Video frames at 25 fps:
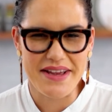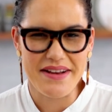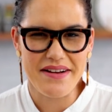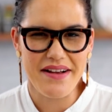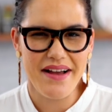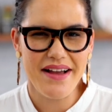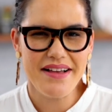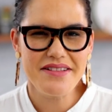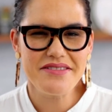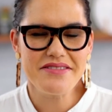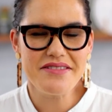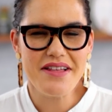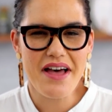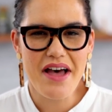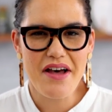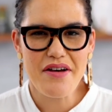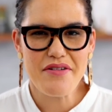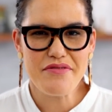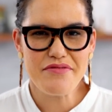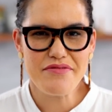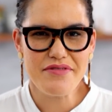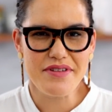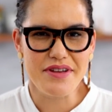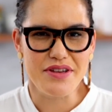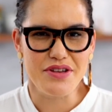And I
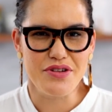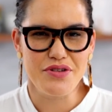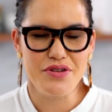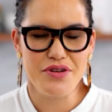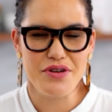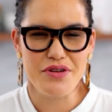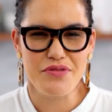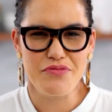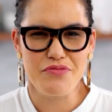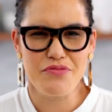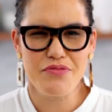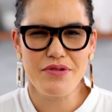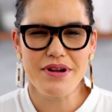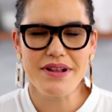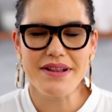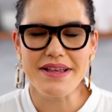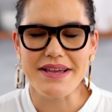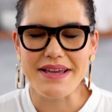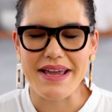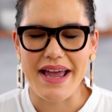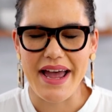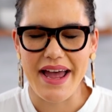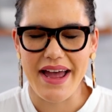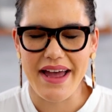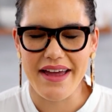love that you can
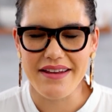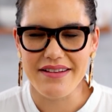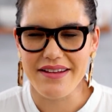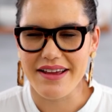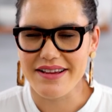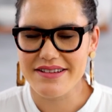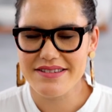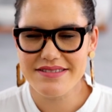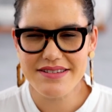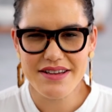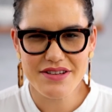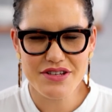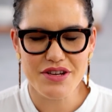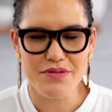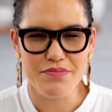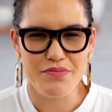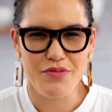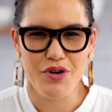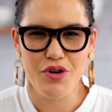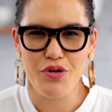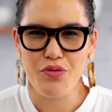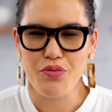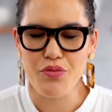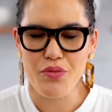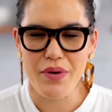really add like such a
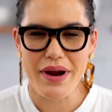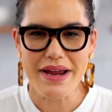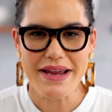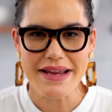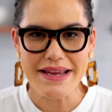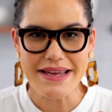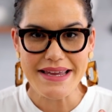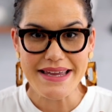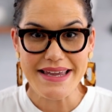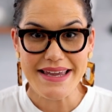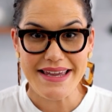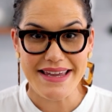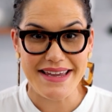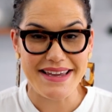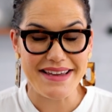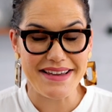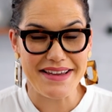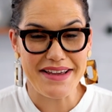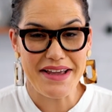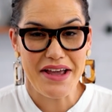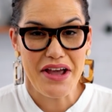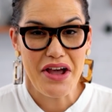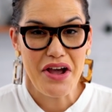great kick